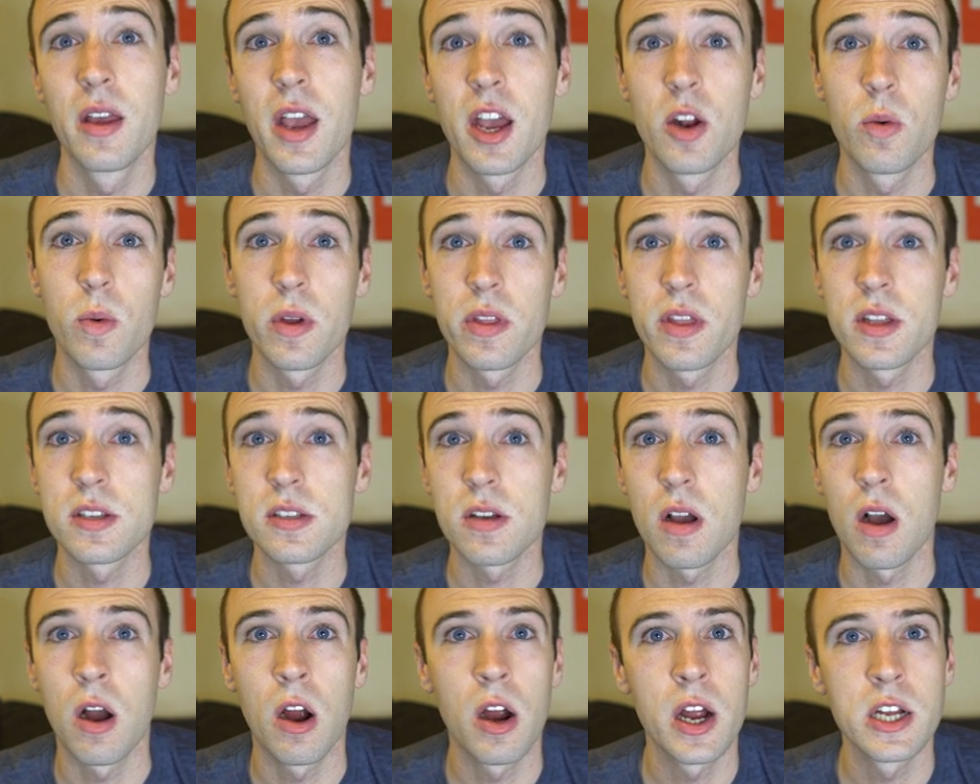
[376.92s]
And with this
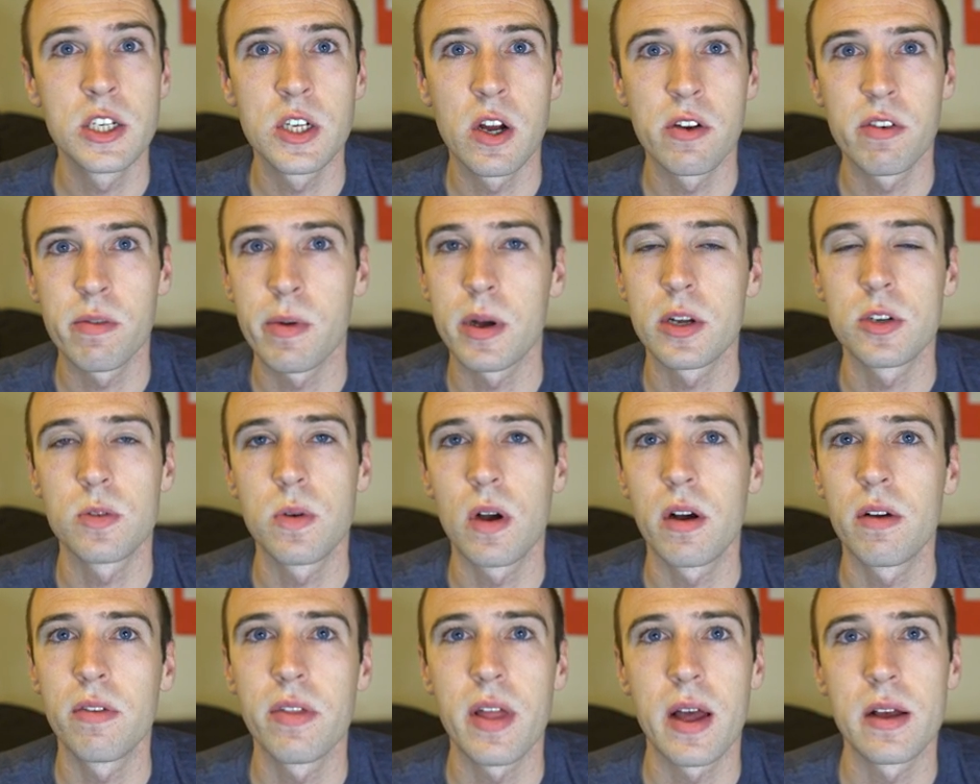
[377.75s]
car, I drove about
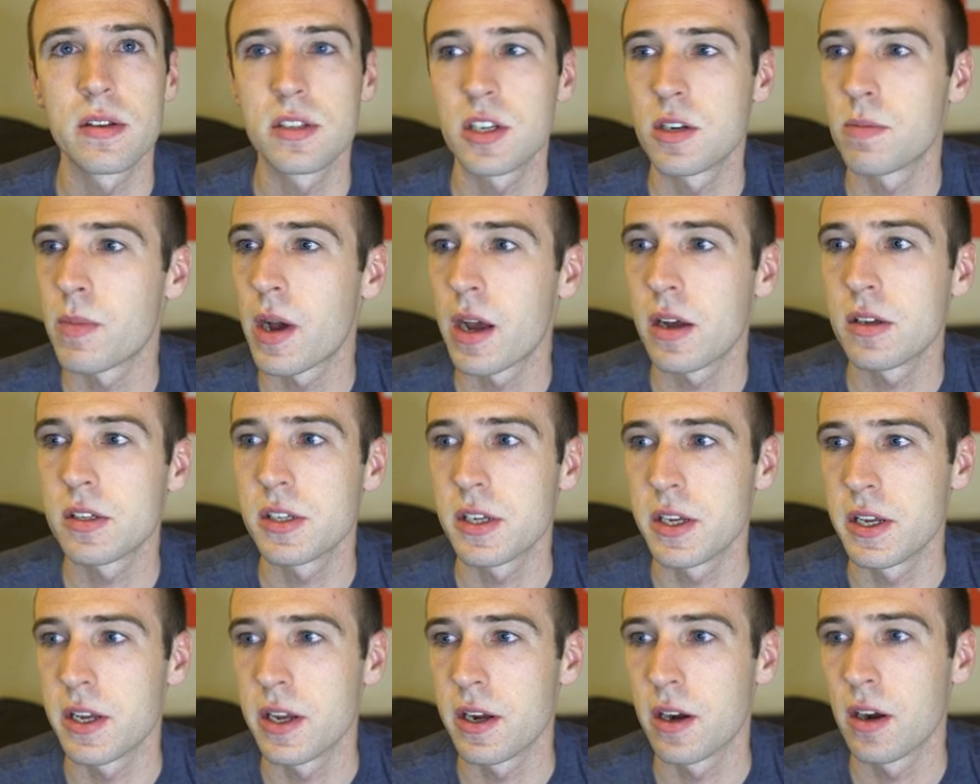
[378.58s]
12,000 miles
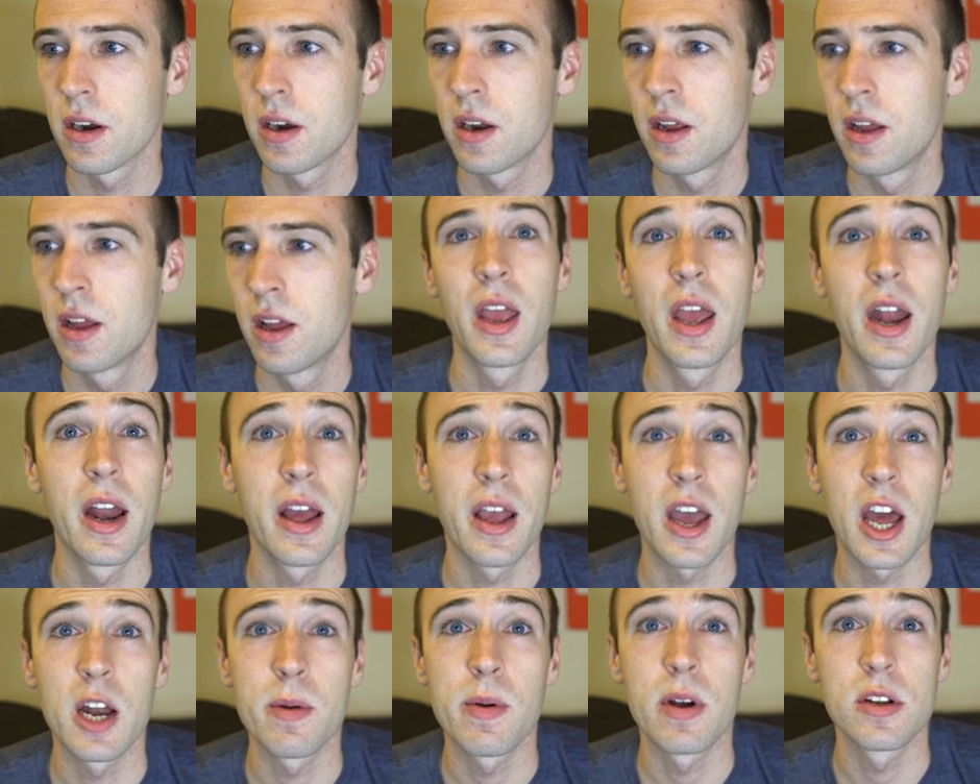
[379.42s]
a year, and I
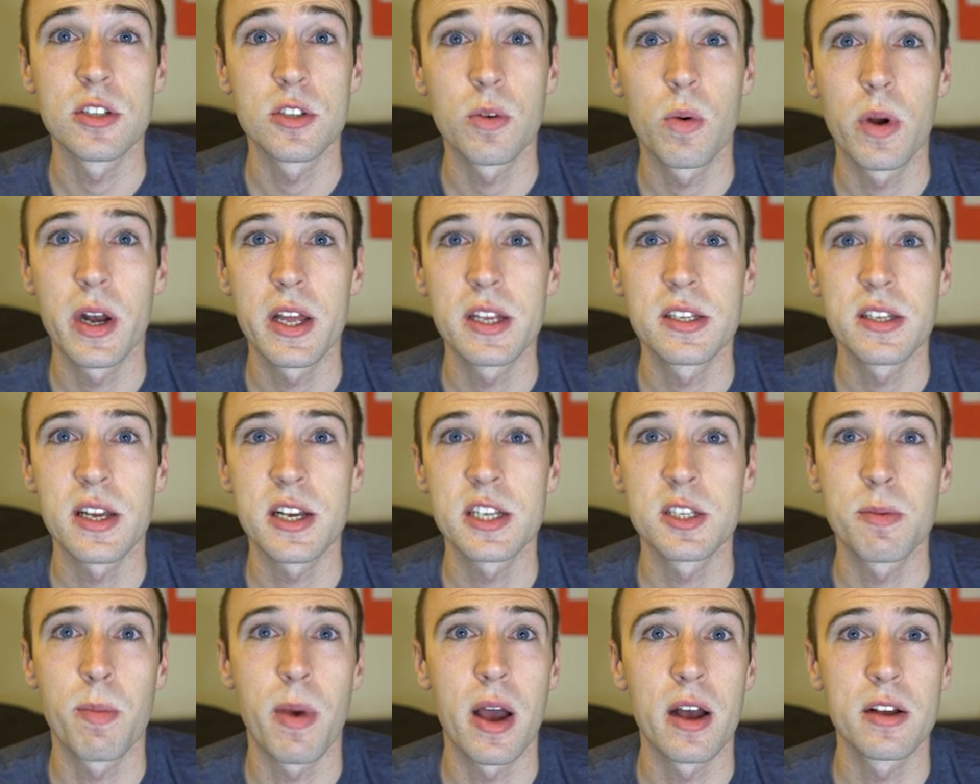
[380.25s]
got about
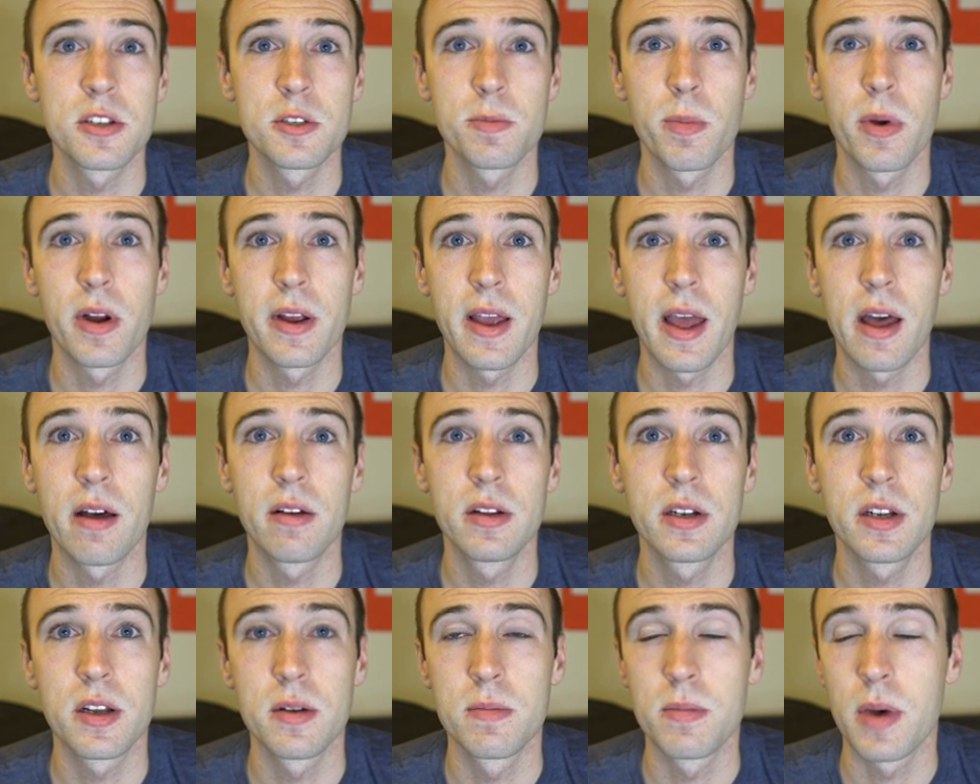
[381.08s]
26 miles per
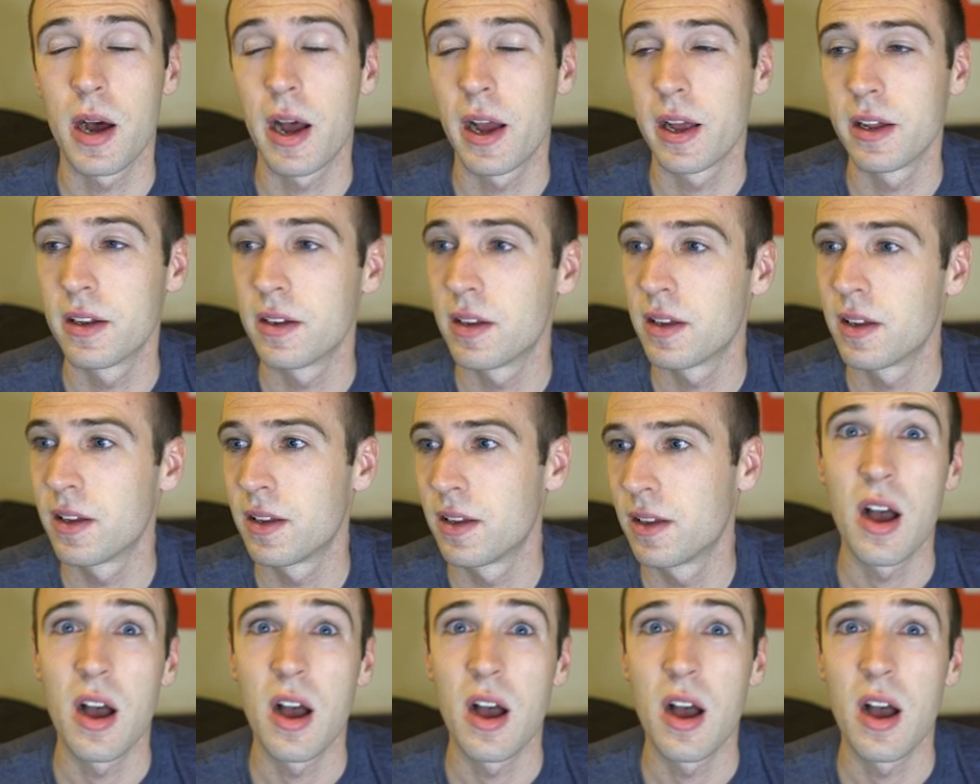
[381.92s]
gallon combined.